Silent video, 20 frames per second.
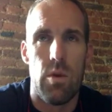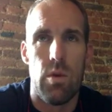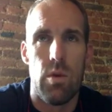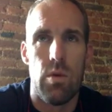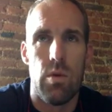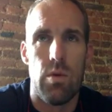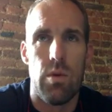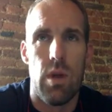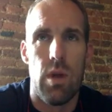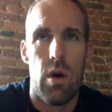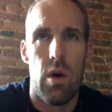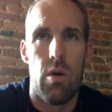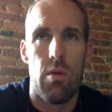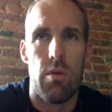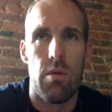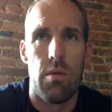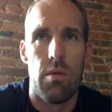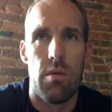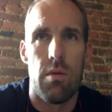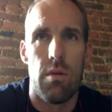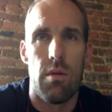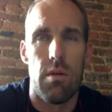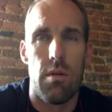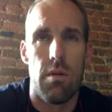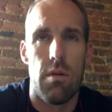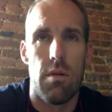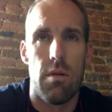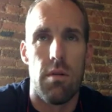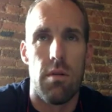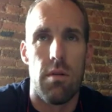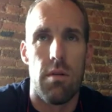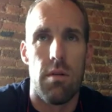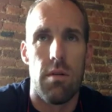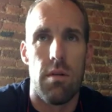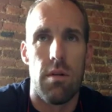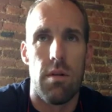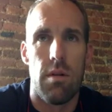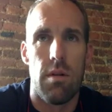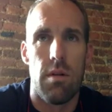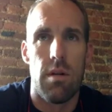You don't
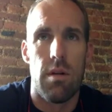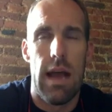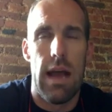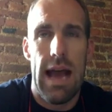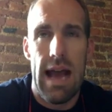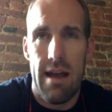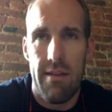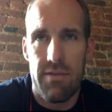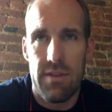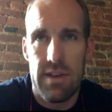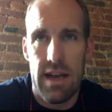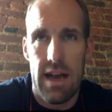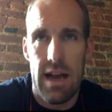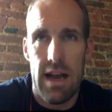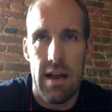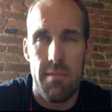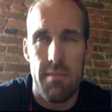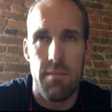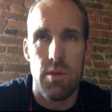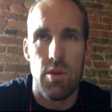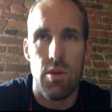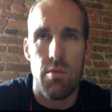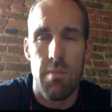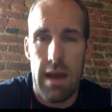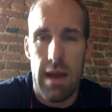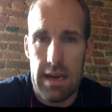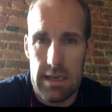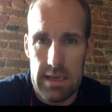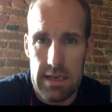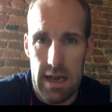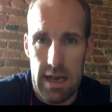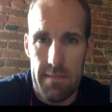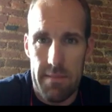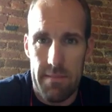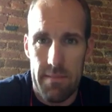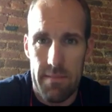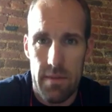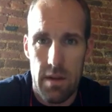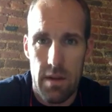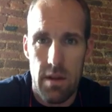have time, you make
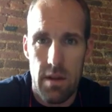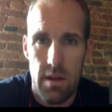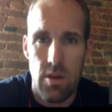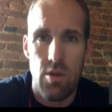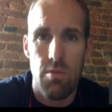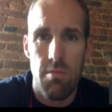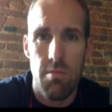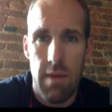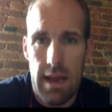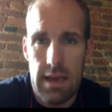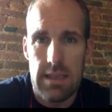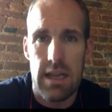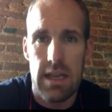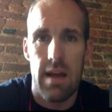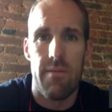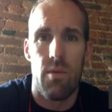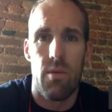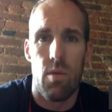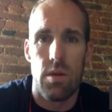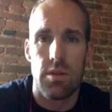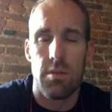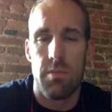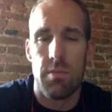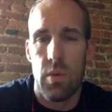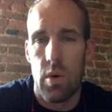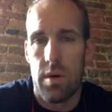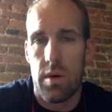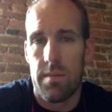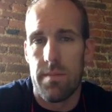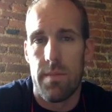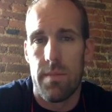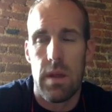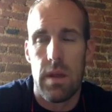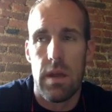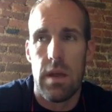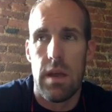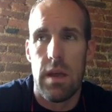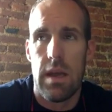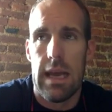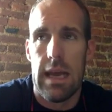time. You make time for what's important.
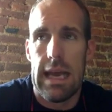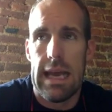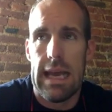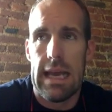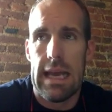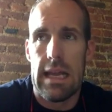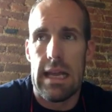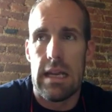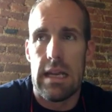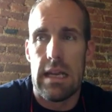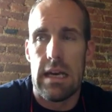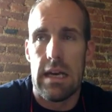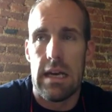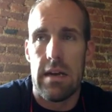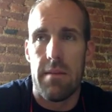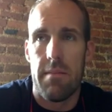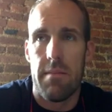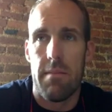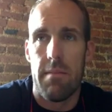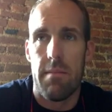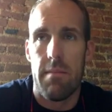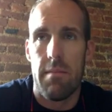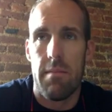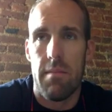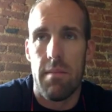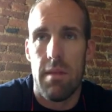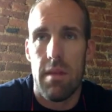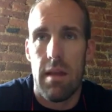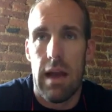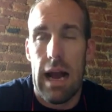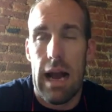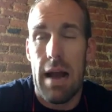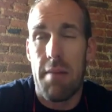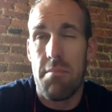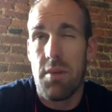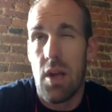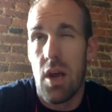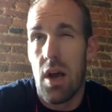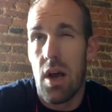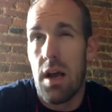And
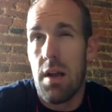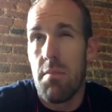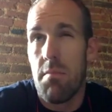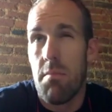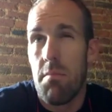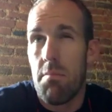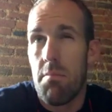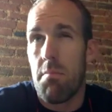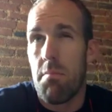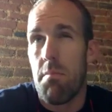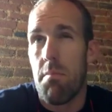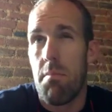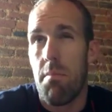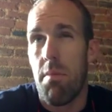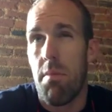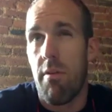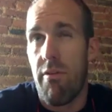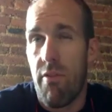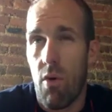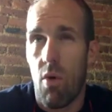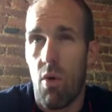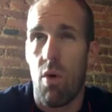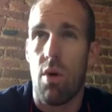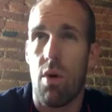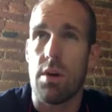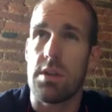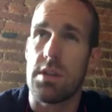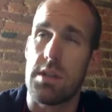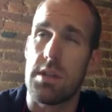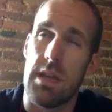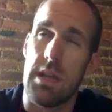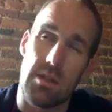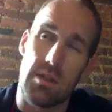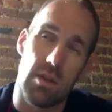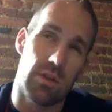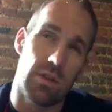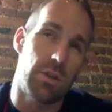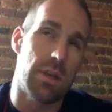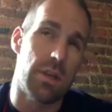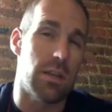I'm done before
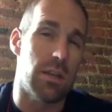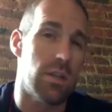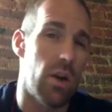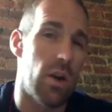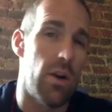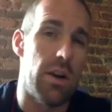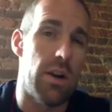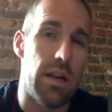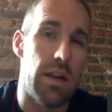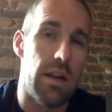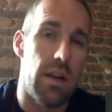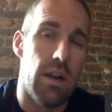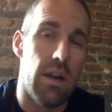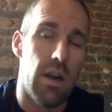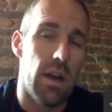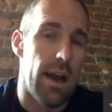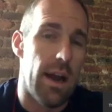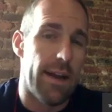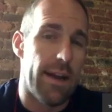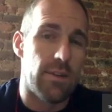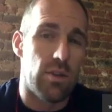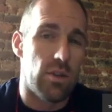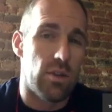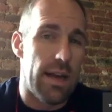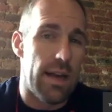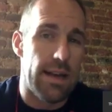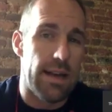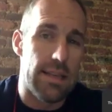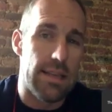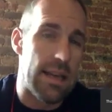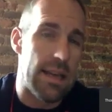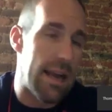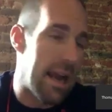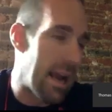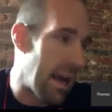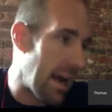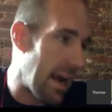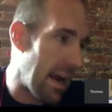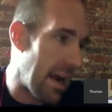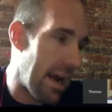6 or 6:30
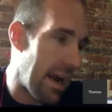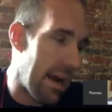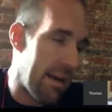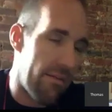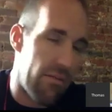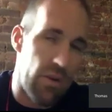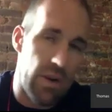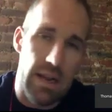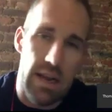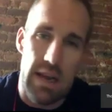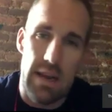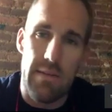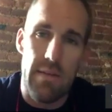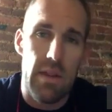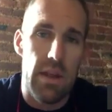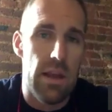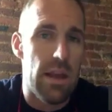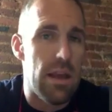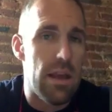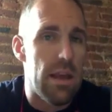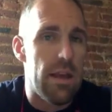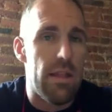exercising every day.